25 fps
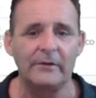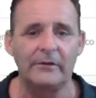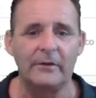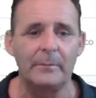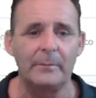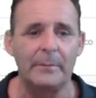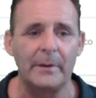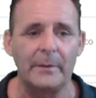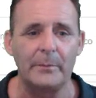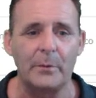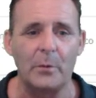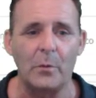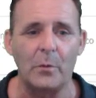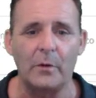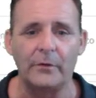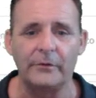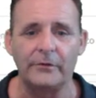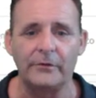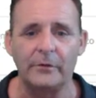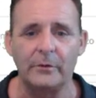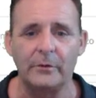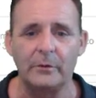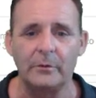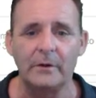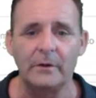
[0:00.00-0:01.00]
Some people want
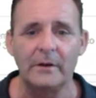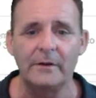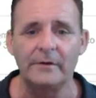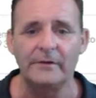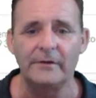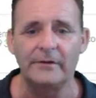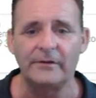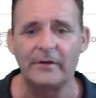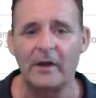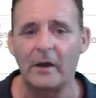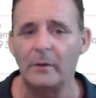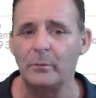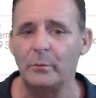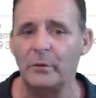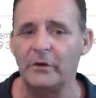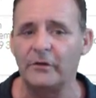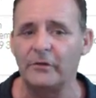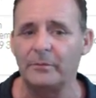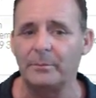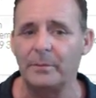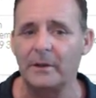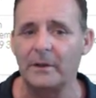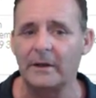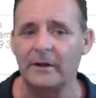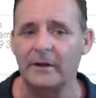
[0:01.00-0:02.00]
to decide
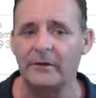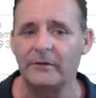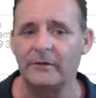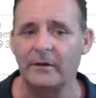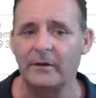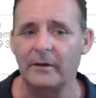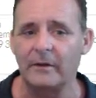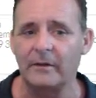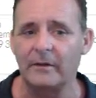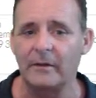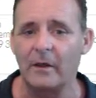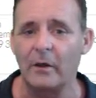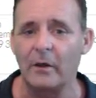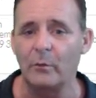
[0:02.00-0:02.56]
which plugins they